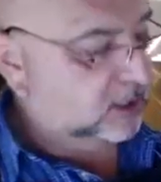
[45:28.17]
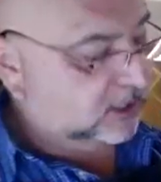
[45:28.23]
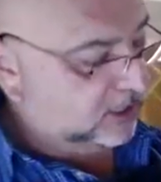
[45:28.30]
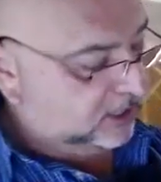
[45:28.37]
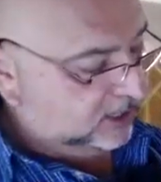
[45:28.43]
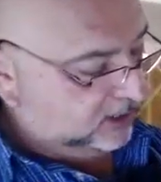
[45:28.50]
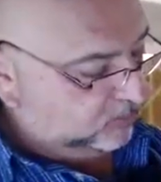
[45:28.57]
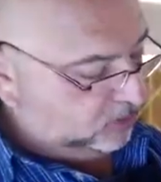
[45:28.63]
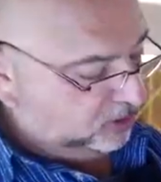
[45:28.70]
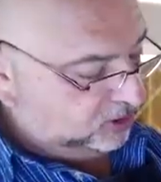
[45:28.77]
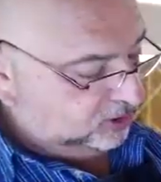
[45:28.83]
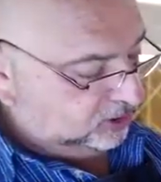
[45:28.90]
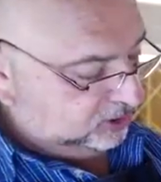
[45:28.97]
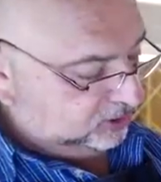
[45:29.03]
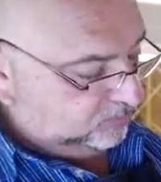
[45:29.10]
And we're going
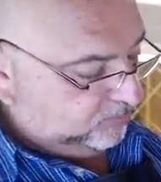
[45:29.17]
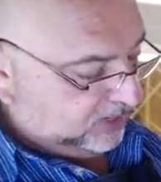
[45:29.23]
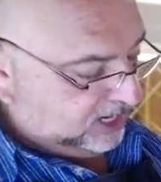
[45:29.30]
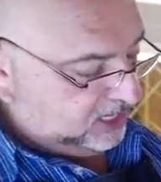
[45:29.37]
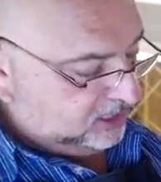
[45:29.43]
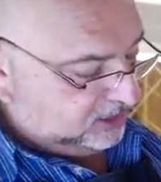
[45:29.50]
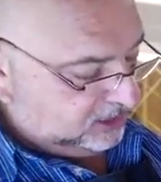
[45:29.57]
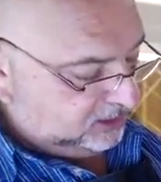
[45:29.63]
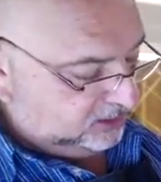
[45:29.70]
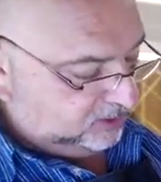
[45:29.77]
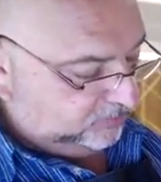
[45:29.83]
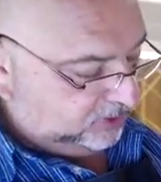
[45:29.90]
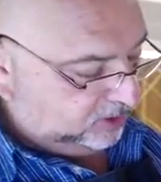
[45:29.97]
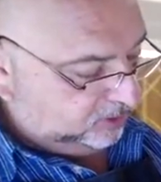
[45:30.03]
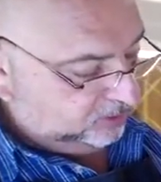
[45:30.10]
to paint the
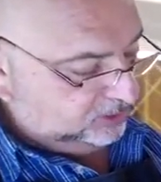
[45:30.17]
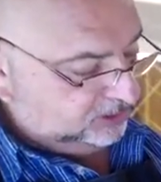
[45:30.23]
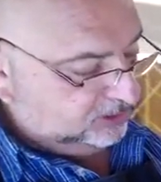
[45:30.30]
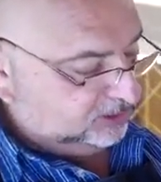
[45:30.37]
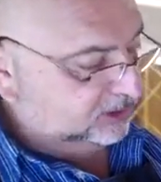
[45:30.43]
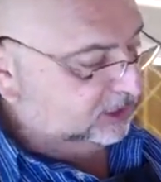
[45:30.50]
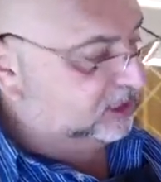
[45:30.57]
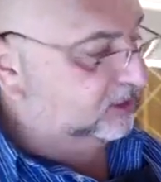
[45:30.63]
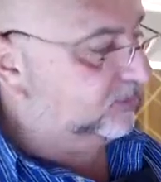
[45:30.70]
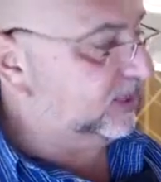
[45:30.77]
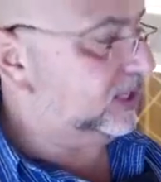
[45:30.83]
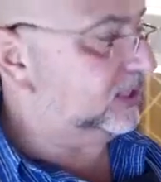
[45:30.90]
posts in a bit.